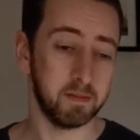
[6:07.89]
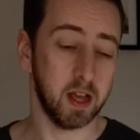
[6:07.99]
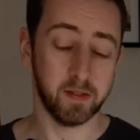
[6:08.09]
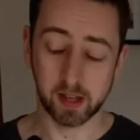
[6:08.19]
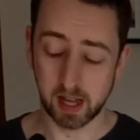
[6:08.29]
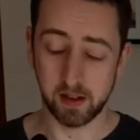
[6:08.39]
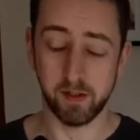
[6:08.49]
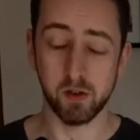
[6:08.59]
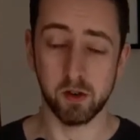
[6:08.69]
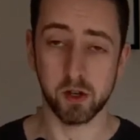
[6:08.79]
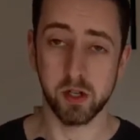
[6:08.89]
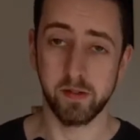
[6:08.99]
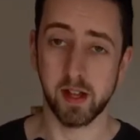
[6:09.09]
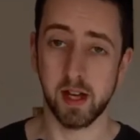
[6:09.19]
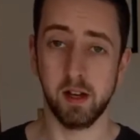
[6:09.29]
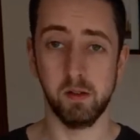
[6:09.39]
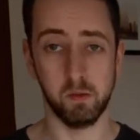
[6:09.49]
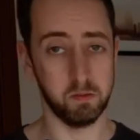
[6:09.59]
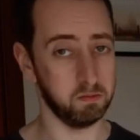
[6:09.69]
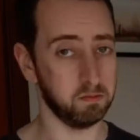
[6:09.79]
If you're not sure of that,
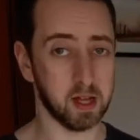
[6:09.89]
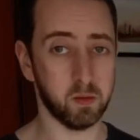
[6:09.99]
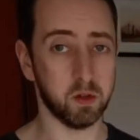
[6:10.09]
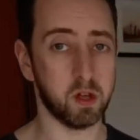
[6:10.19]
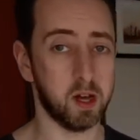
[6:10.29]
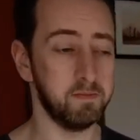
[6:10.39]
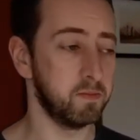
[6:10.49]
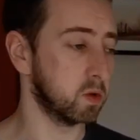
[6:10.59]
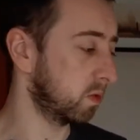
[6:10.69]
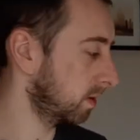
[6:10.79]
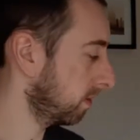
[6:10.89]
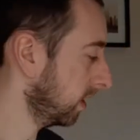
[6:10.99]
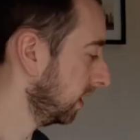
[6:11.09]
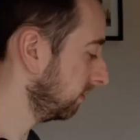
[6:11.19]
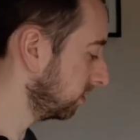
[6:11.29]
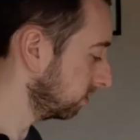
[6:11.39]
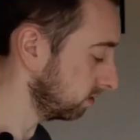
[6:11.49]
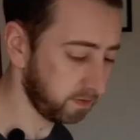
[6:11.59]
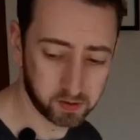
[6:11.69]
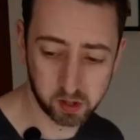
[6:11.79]
that will come. Don't worry about that. So
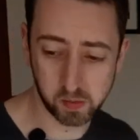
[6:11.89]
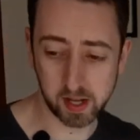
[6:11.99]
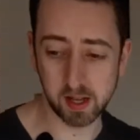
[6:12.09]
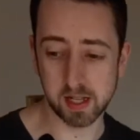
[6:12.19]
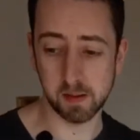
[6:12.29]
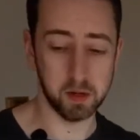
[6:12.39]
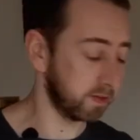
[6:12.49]
for a quick example,